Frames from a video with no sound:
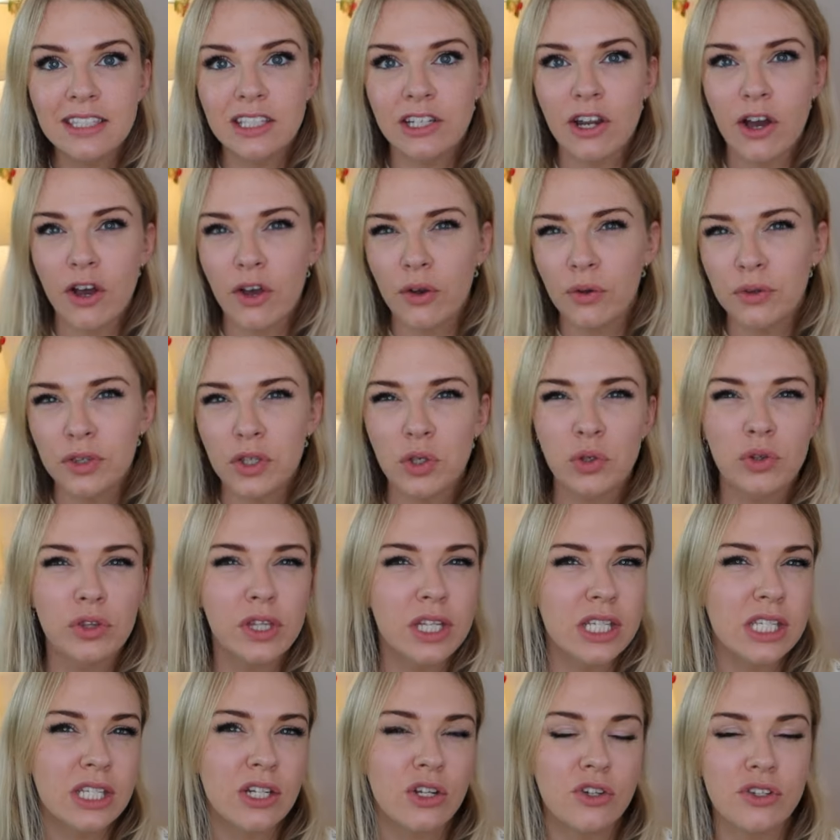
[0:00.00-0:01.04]
You know,
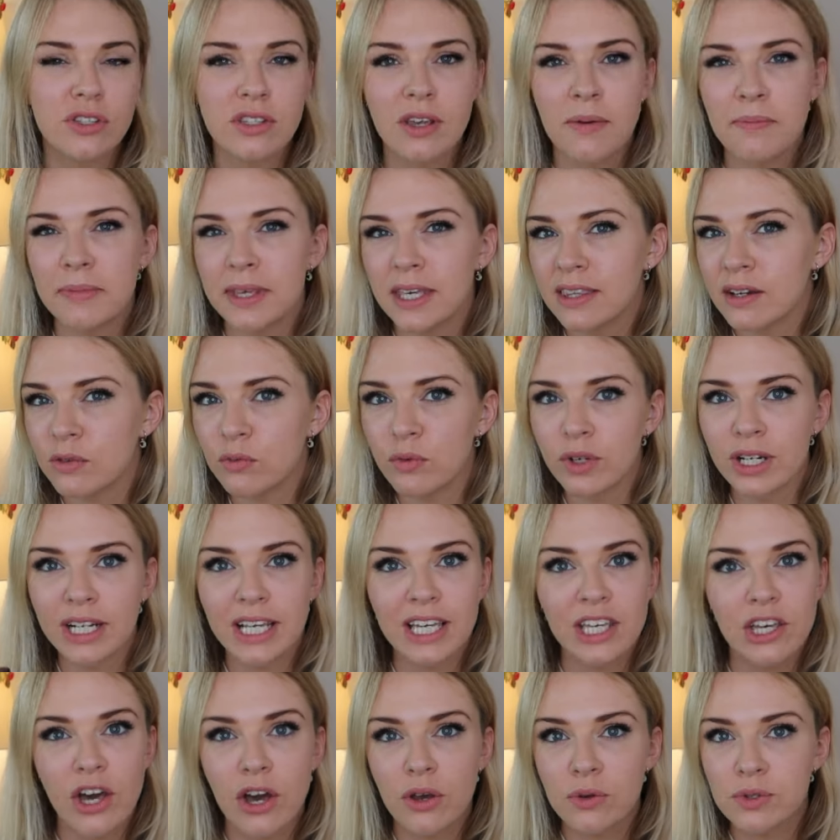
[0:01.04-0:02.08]
it's not something that really
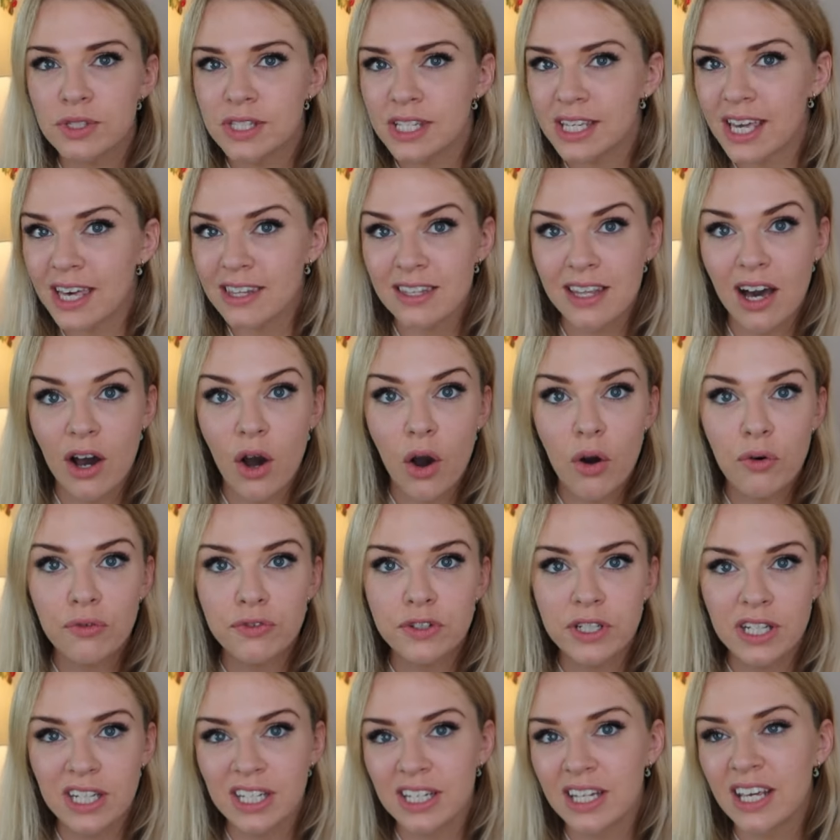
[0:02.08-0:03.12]
goes together that
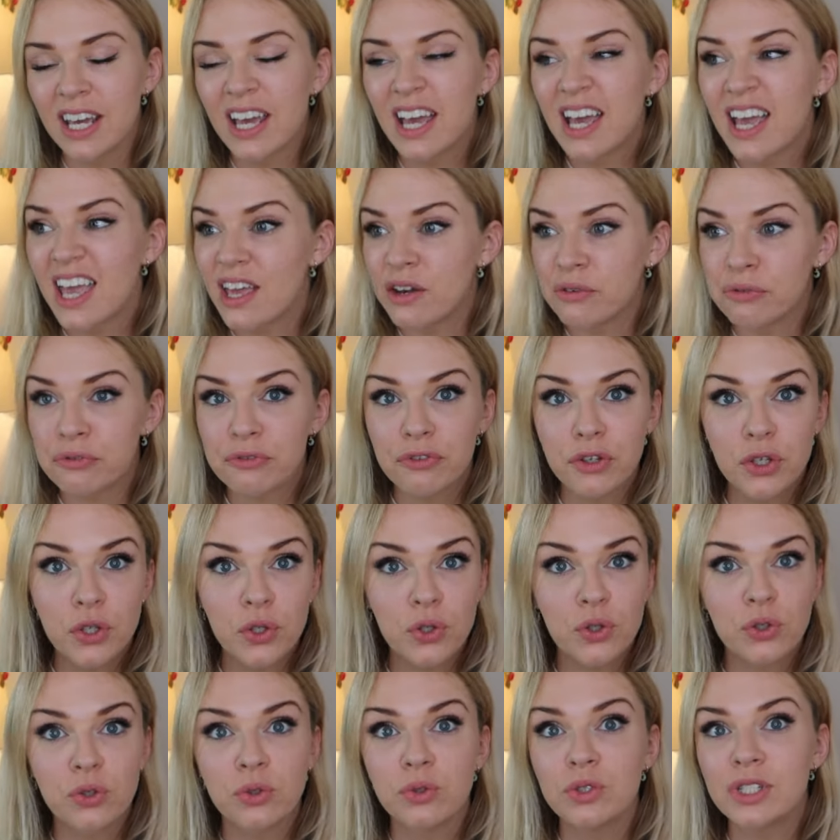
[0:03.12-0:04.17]
often in
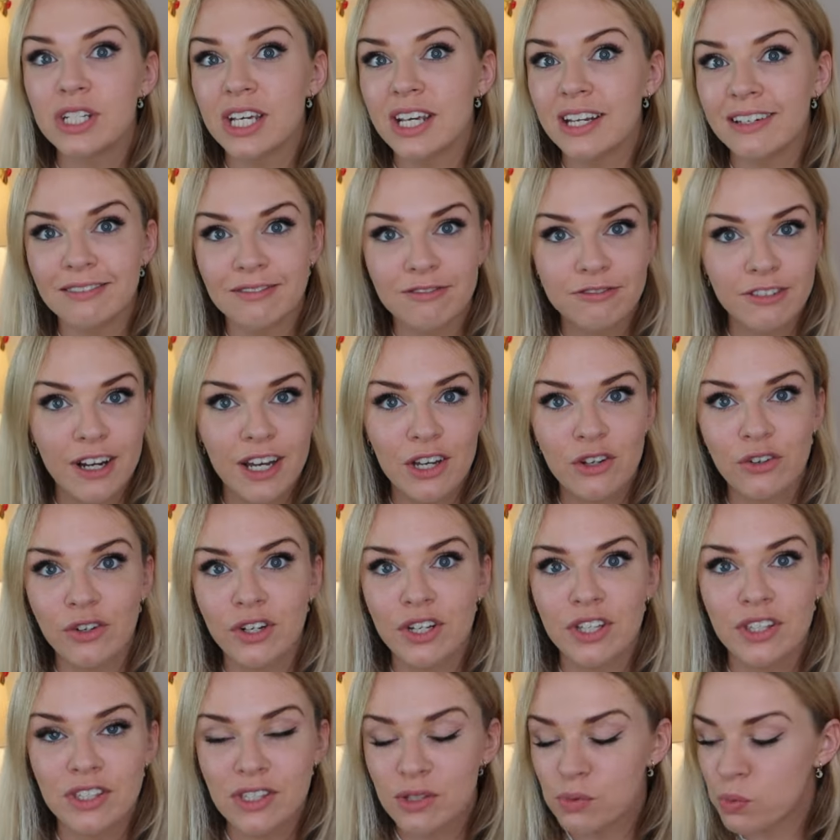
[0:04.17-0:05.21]
food, in
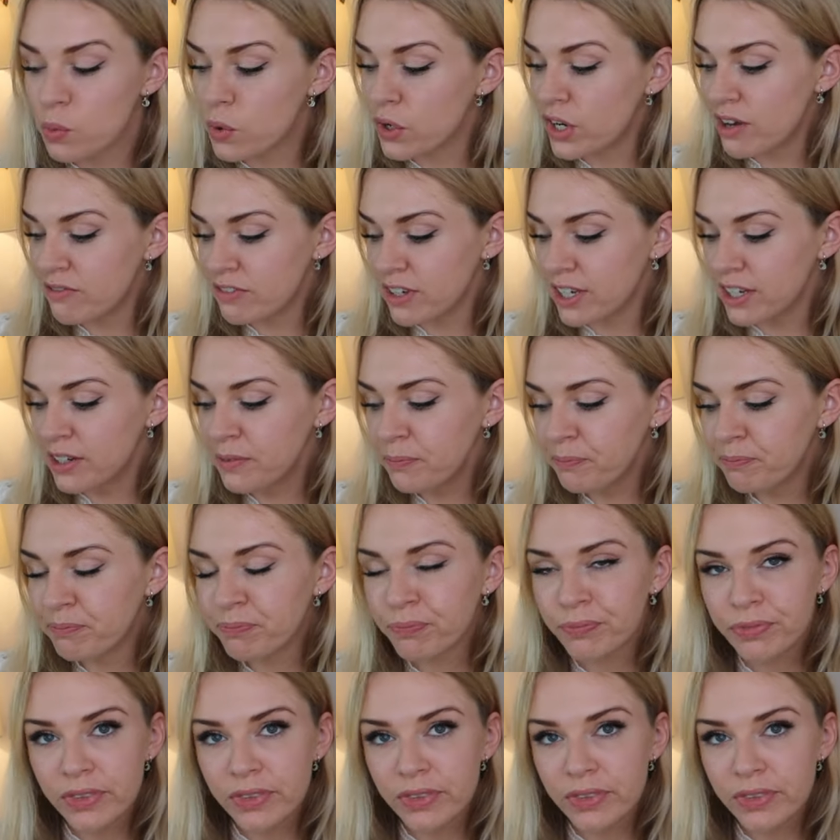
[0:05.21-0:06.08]
fragrance, whatever.